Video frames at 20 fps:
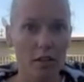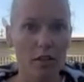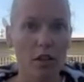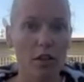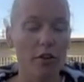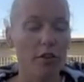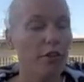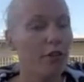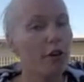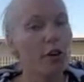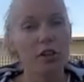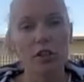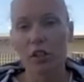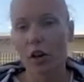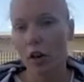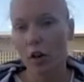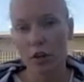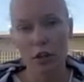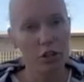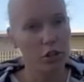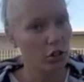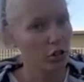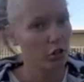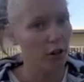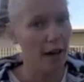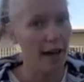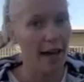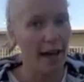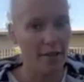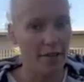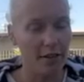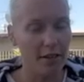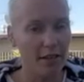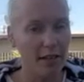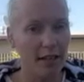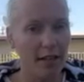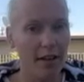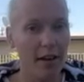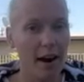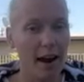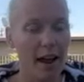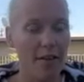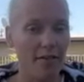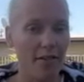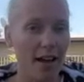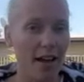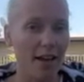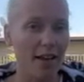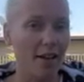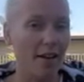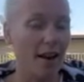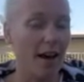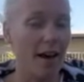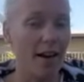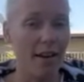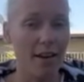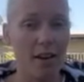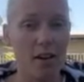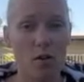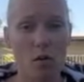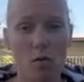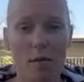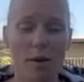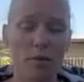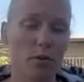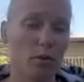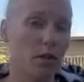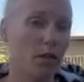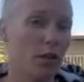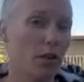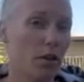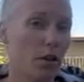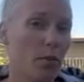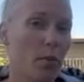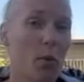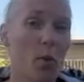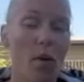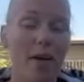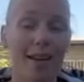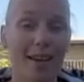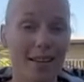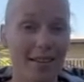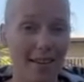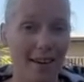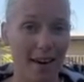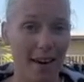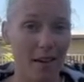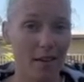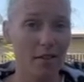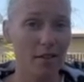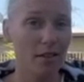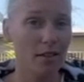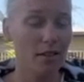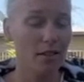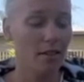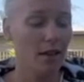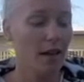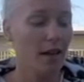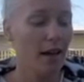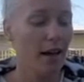So the fruit is the only sugar I have in here. I haven't added honey or maple syrup or anything else.